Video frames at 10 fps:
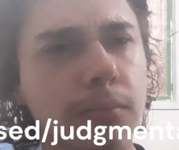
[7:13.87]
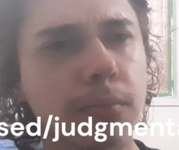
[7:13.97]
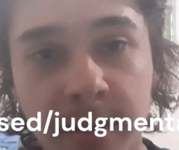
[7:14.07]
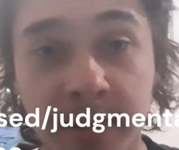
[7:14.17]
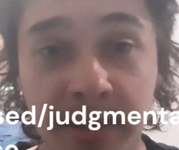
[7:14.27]

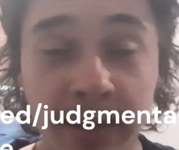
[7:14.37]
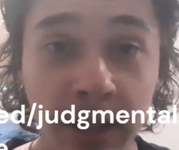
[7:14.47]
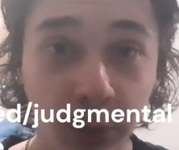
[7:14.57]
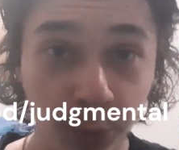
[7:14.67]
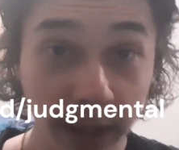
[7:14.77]
And since I need
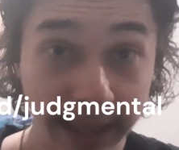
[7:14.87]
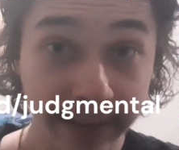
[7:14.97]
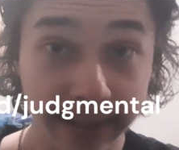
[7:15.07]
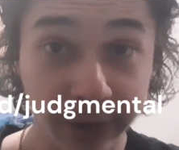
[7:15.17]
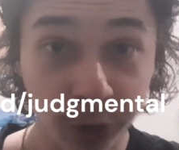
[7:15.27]
to
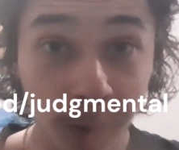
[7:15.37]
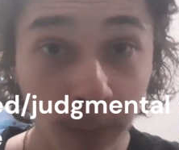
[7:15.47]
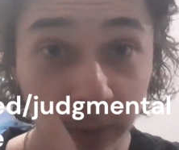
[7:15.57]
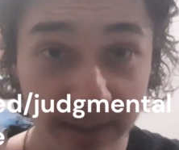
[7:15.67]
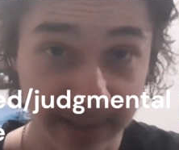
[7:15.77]
regulate the
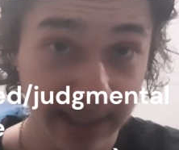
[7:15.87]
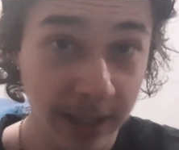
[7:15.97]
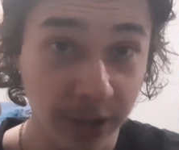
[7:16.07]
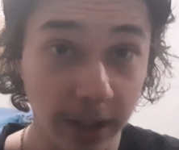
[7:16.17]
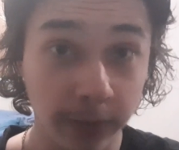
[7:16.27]
normal and
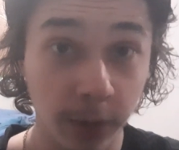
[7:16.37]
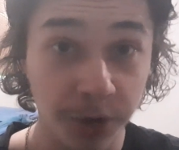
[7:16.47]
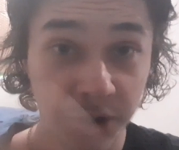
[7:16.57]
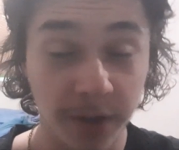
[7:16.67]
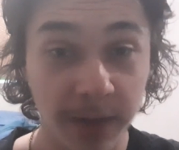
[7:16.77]
secondary
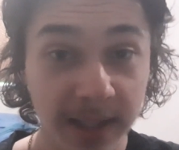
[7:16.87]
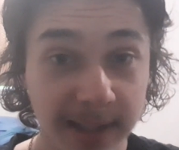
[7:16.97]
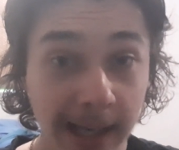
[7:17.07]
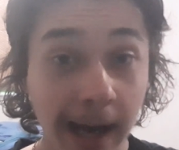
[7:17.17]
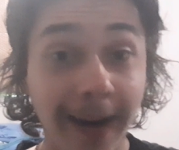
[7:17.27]
versions of
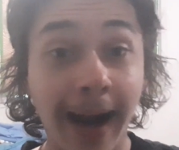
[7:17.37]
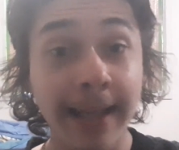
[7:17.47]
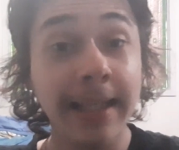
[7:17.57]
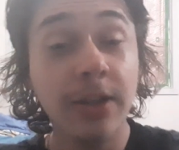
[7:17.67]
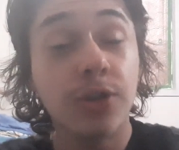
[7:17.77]
this, I
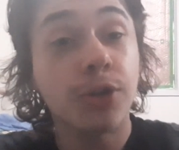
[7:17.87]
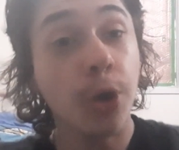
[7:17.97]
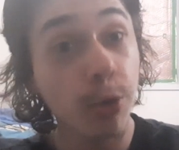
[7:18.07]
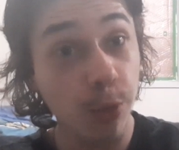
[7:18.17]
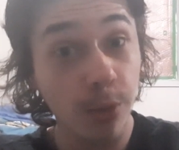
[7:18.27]
need
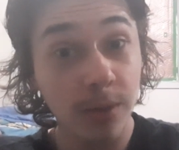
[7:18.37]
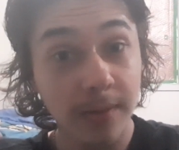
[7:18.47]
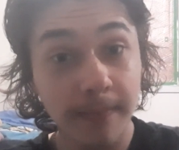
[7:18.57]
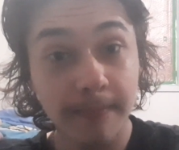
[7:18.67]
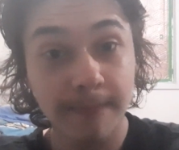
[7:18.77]
2.
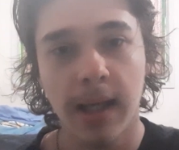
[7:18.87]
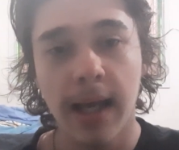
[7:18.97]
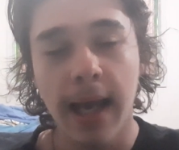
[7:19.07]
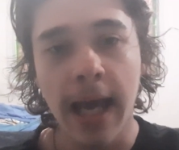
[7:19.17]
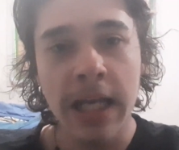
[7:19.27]

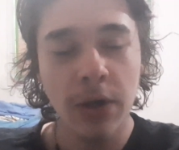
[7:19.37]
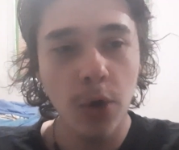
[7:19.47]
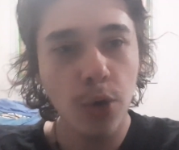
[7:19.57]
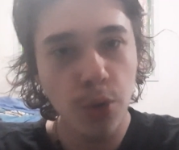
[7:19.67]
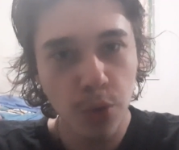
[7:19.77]
And
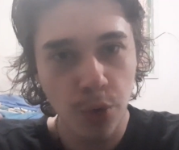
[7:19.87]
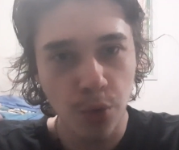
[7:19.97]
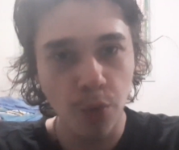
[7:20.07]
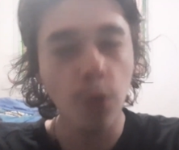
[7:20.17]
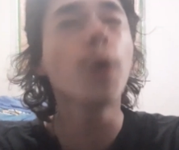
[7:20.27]

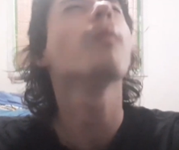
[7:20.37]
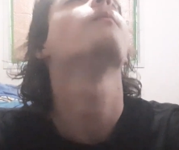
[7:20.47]
ooh.